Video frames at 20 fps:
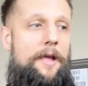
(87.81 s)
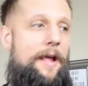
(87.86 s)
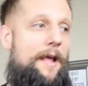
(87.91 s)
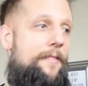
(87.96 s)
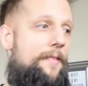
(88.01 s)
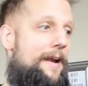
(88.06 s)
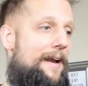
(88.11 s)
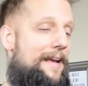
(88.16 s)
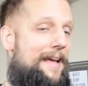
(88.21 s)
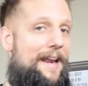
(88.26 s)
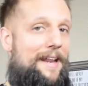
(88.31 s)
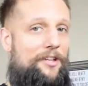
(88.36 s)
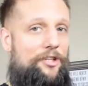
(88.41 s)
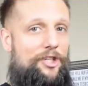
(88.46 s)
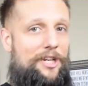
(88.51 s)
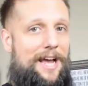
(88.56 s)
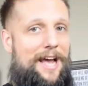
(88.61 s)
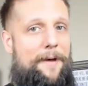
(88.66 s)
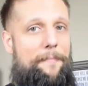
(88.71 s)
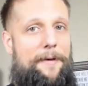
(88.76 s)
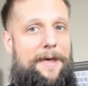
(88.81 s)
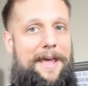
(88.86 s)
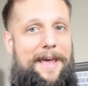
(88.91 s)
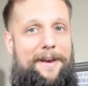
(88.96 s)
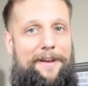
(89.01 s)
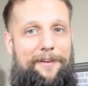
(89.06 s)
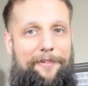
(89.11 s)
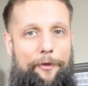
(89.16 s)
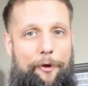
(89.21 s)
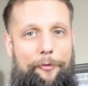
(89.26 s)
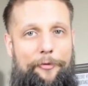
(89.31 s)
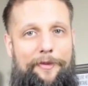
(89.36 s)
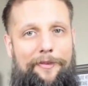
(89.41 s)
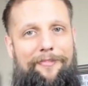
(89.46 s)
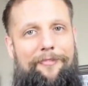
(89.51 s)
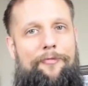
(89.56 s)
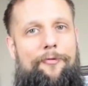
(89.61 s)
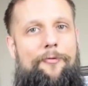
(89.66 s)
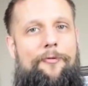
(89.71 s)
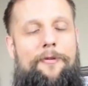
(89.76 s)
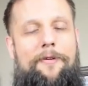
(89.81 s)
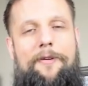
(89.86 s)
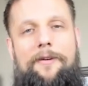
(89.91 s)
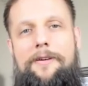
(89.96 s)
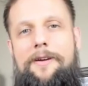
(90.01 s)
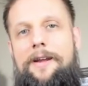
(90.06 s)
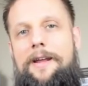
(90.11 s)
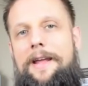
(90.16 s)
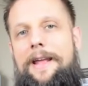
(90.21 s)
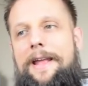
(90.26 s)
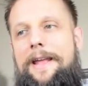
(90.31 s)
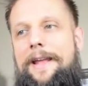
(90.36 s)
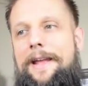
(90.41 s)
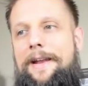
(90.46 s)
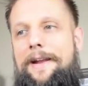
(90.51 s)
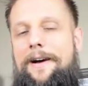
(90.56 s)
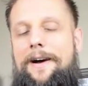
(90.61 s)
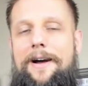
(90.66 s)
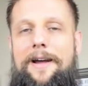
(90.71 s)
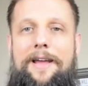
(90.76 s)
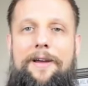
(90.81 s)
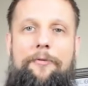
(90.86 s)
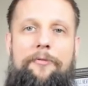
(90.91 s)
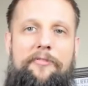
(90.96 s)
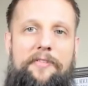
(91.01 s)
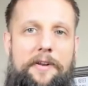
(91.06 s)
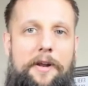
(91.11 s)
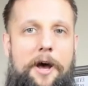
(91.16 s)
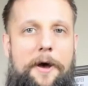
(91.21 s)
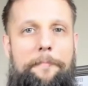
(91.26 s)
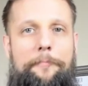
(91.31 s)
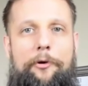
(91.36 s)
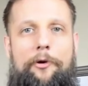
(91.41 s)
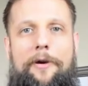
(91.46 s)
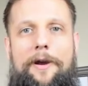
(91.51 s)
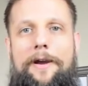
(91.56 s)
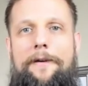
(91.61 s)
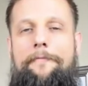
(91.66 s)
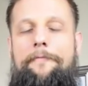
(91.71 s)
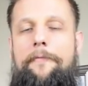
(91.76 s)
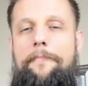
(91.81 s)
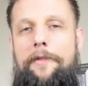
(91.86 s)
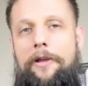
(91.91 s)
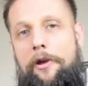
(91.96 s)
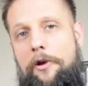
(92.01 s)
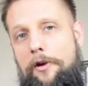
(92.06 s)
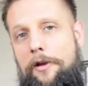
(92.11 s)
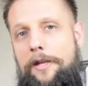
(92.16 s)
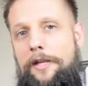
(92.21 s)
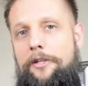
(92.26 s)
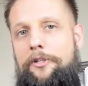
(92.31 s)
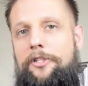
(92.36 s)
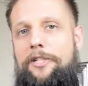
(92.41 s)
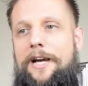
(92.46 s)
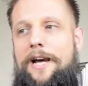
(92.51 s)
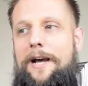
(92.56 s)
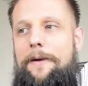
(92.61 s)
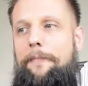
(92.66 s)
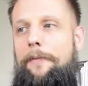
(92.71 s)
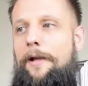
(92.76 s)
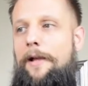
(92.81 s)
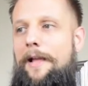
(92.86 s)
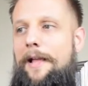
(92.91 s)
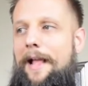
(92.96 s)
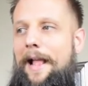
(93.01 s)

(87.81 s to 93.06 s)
And then I got a job at a clothing store, and uh, it was an upgrade from the cooking job.